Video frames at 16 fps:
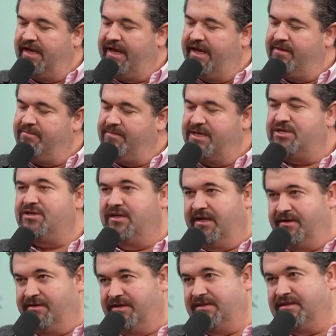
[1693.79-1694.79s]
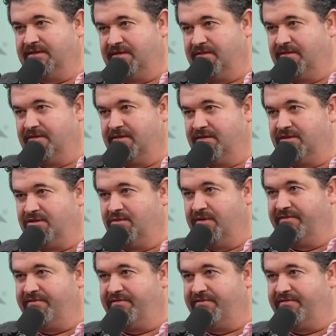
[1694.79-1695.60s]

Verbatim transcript: and missionaries to